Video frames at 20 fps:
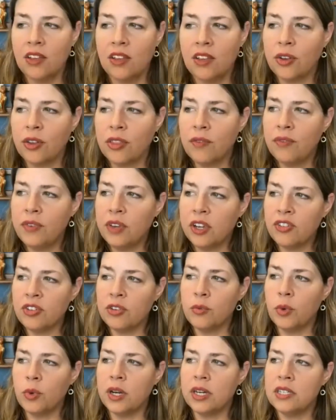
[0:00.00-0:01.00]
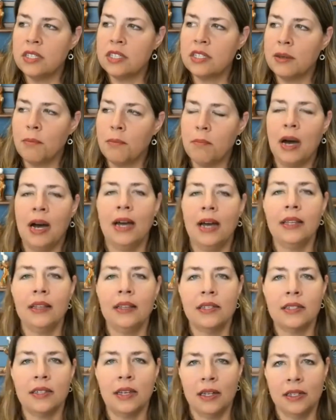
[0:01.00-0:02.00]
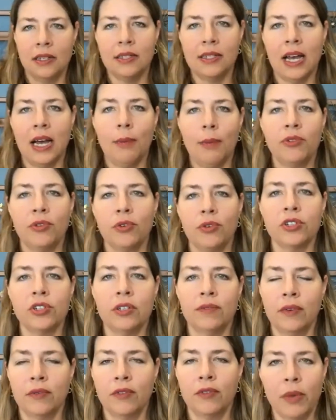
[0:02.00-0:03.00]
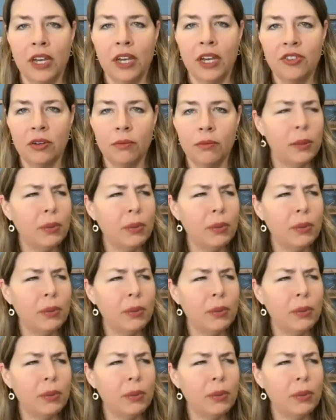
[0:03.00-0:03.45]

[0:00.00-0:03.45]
So the vision was to mine this untapped source of information.